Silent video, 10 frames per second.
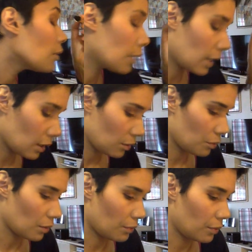I can
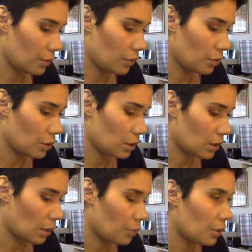do a review just
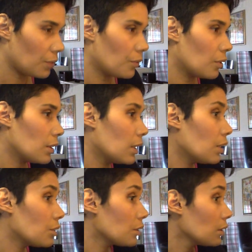separate for
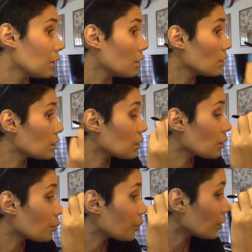each
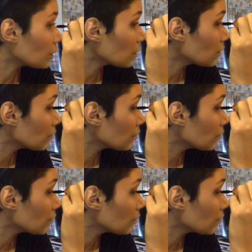single product,